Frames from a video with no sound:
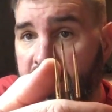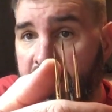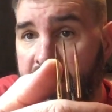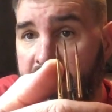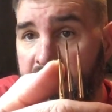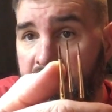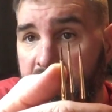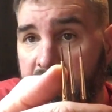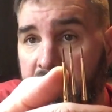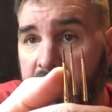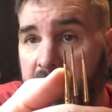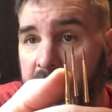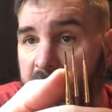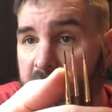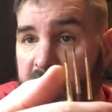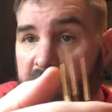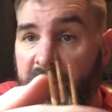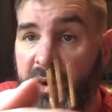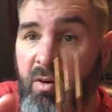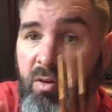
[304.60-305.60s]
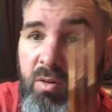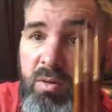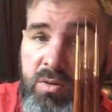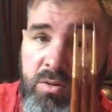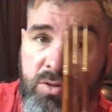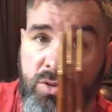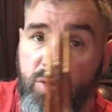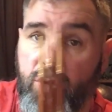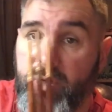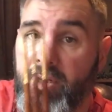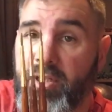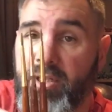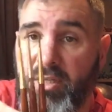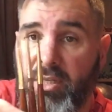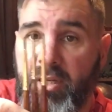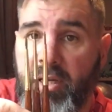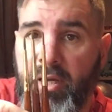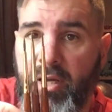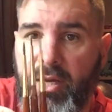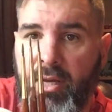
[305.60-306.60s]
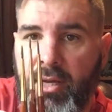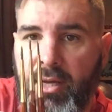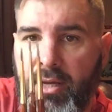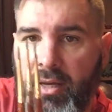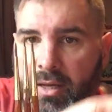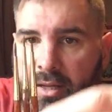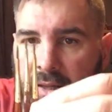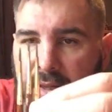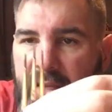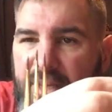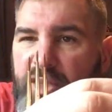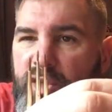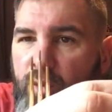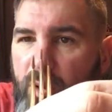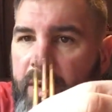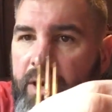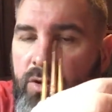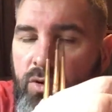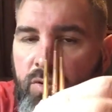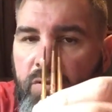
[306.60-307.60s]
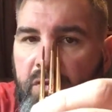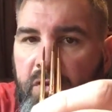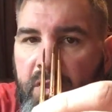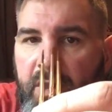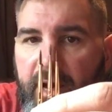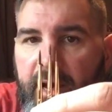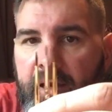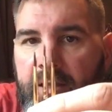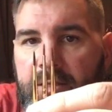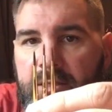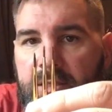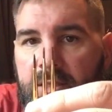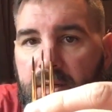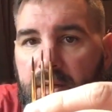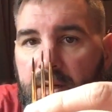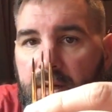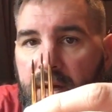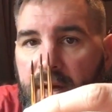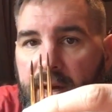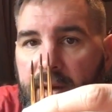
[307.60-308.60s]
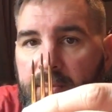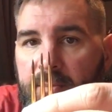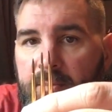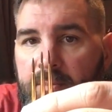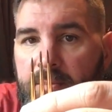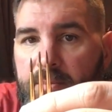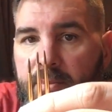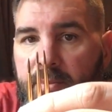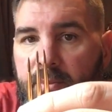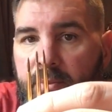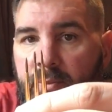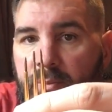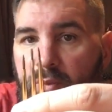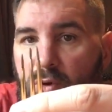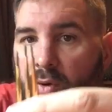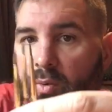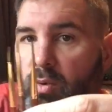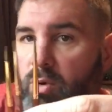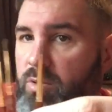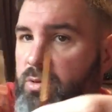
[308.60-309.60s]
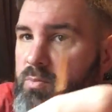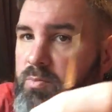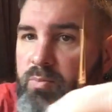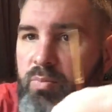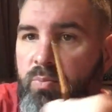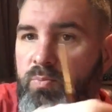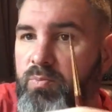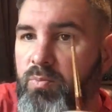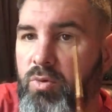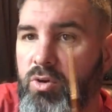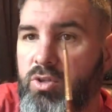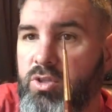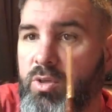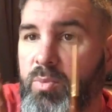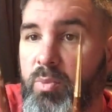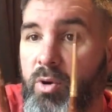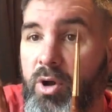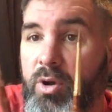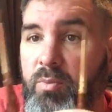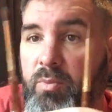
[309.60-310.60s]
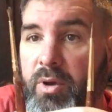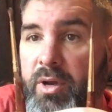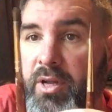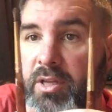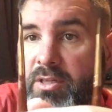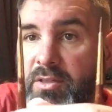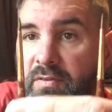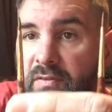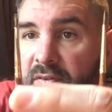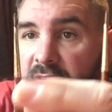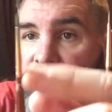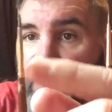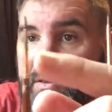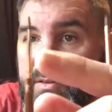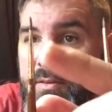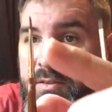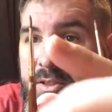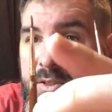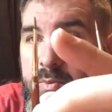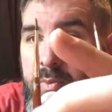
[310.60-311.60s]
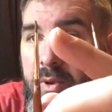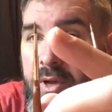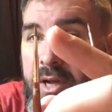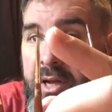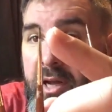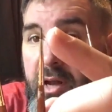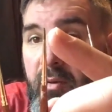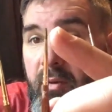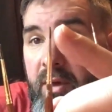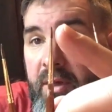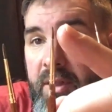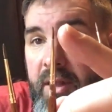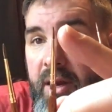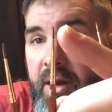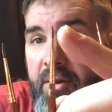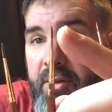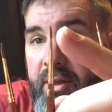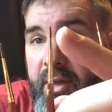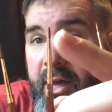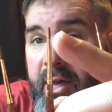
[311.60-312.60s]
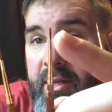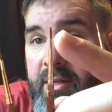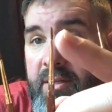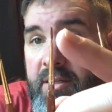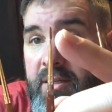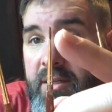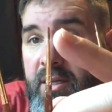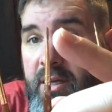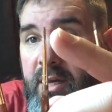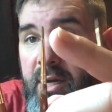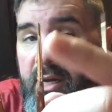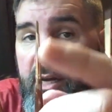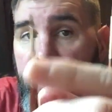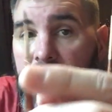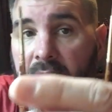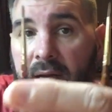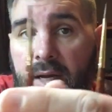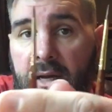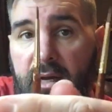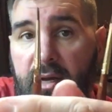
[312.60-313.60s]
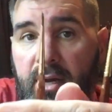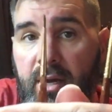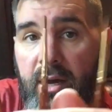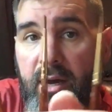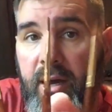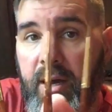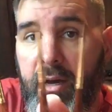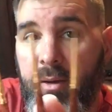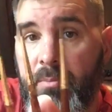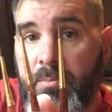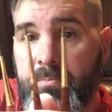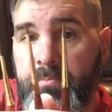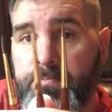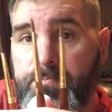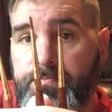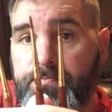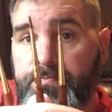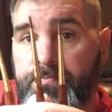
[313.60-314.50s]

heel and into the ferrule, so it's quite good for that. But what's the point when it's splaying out like that at the end? And